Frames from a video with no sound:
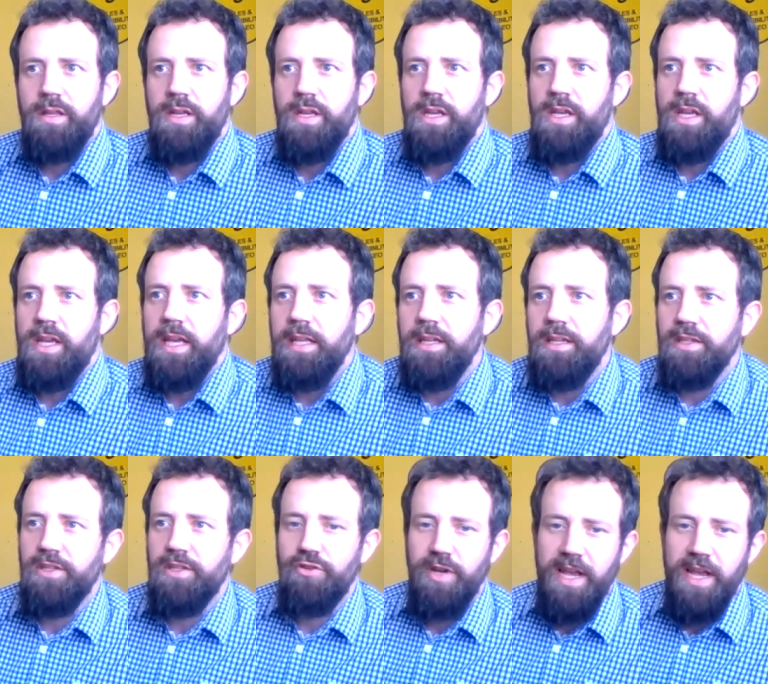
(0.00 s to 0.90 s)
the
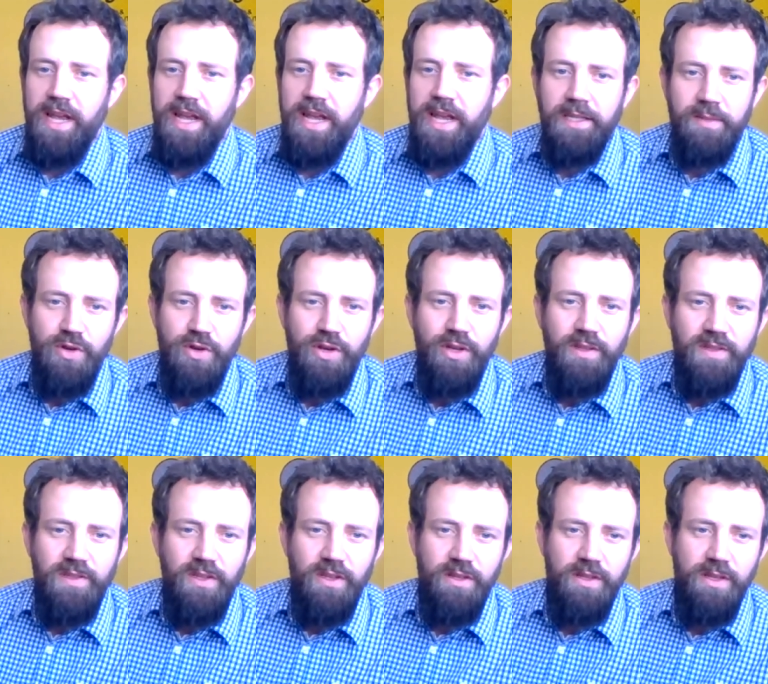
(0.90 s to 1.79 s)
industry
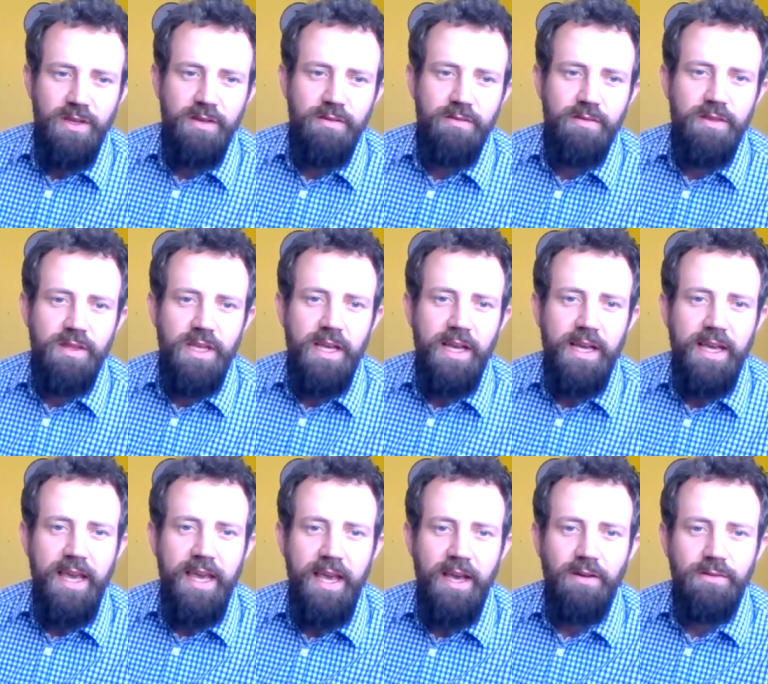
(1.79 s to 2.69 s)
experts. So the
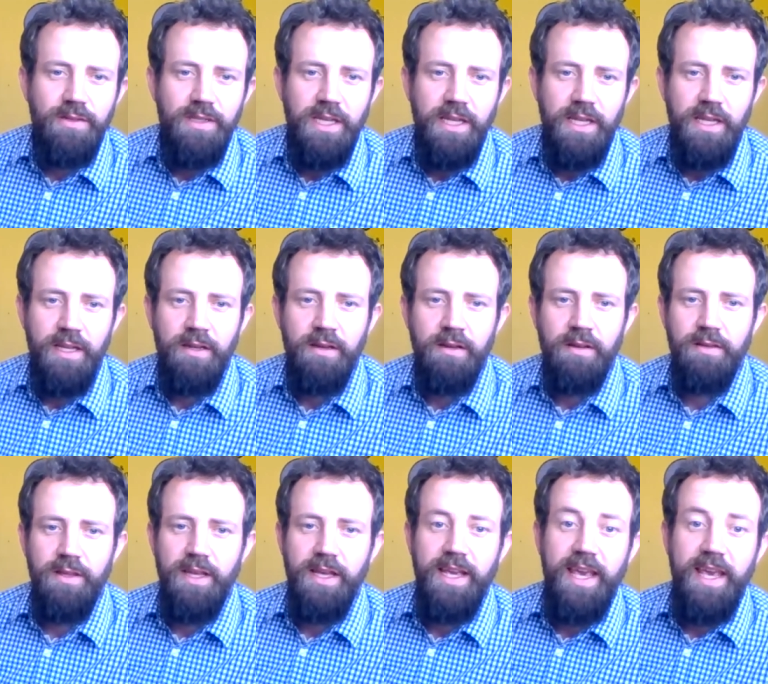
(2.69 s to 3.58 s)

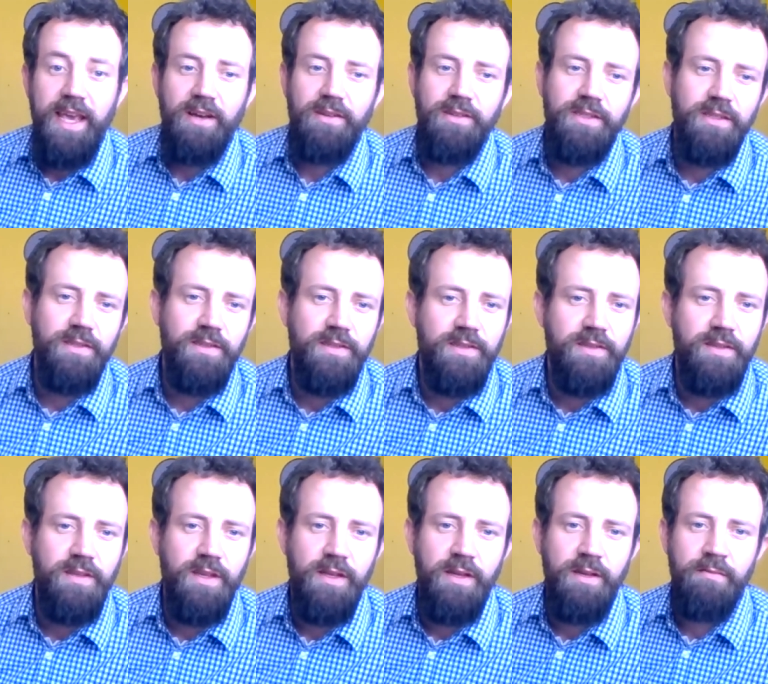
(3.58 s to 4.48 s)
accountants,
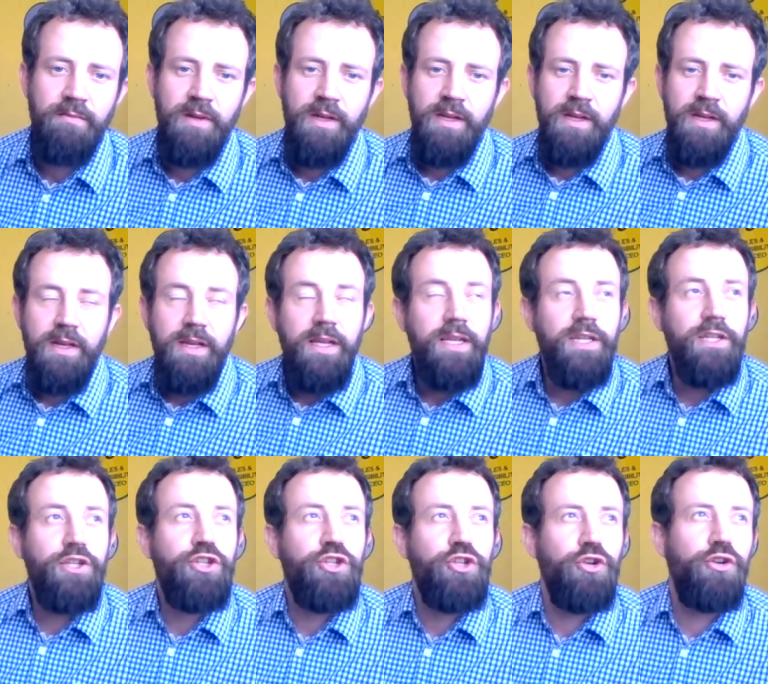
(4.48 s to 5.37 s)
the
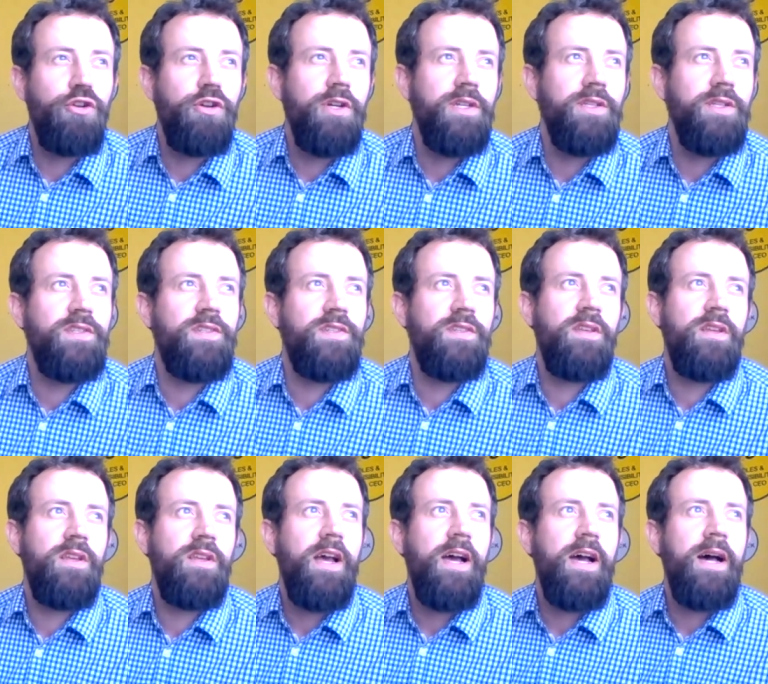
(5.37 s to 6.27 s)

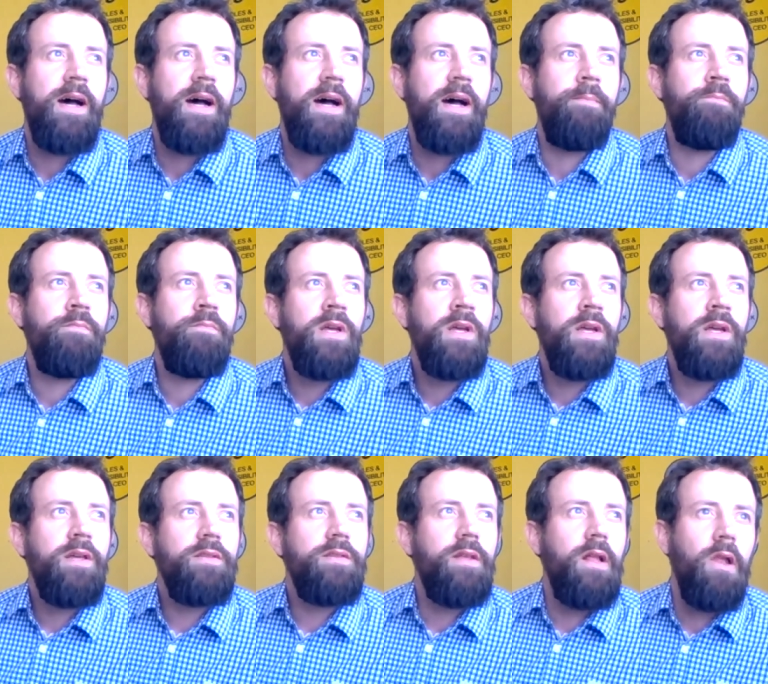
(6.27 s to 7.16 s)
insurers, the
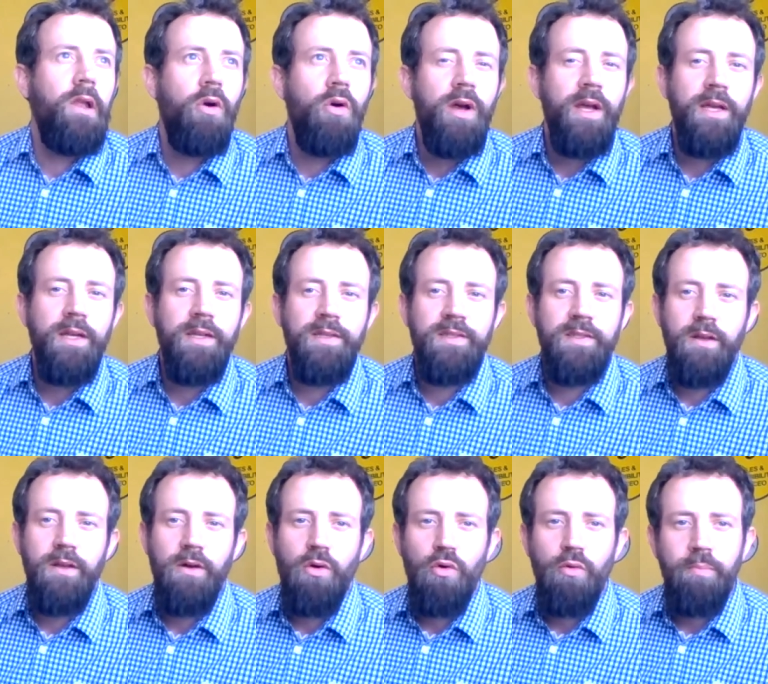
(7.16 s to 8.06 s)

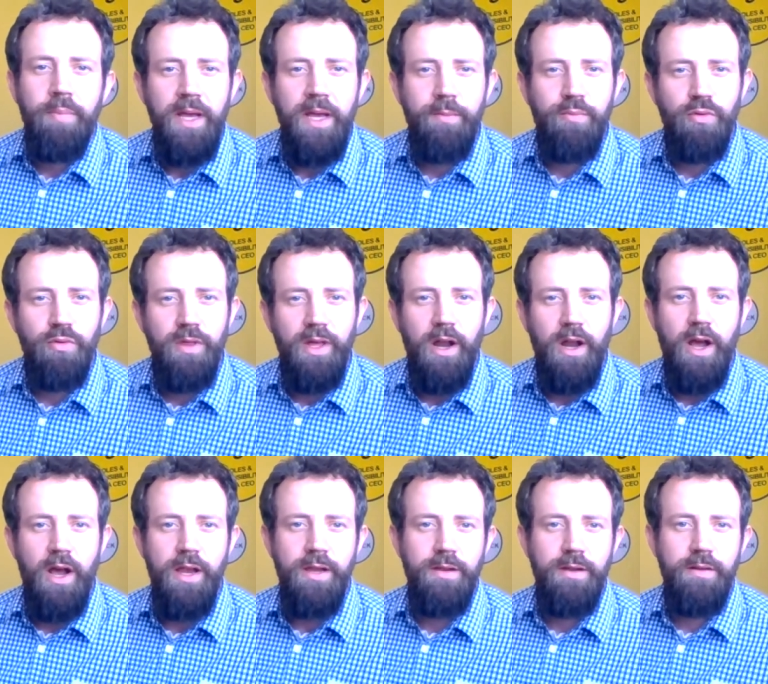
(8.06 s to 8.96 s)
lawyers, all people that
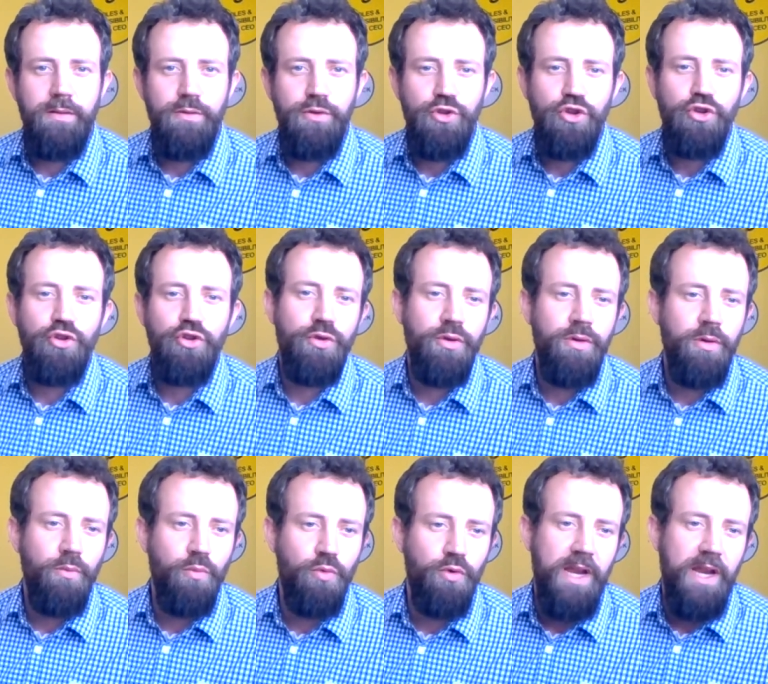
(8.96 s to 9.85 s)
I
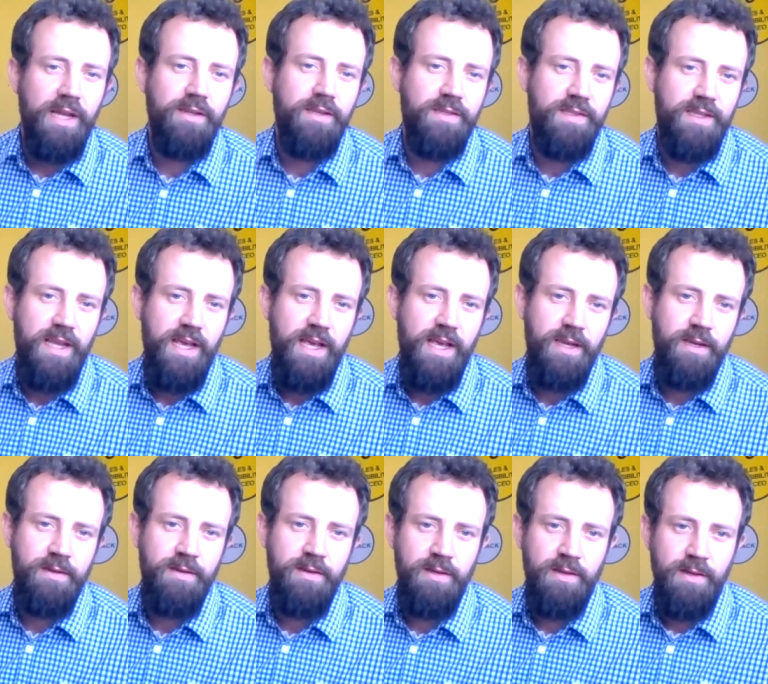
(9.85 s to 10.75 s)
knew would
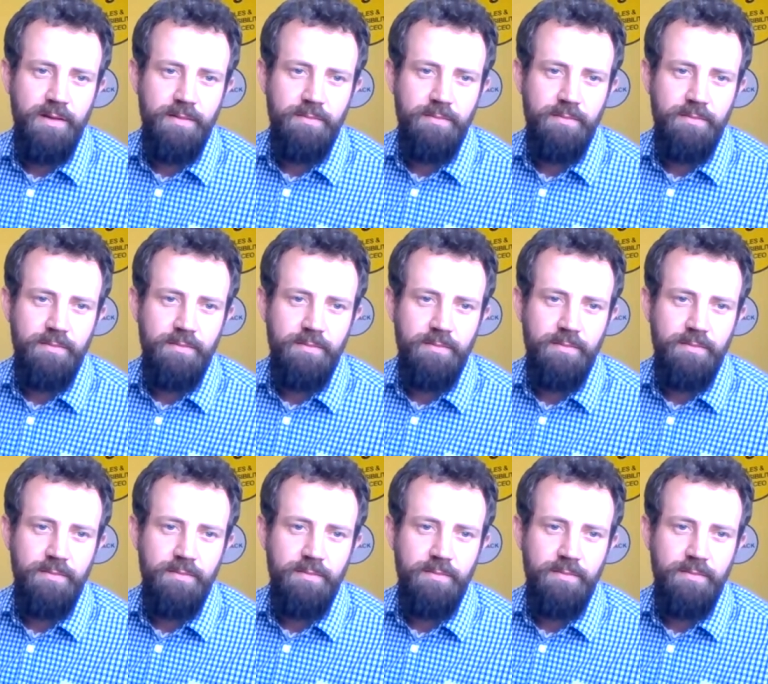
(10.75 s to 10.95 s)
understand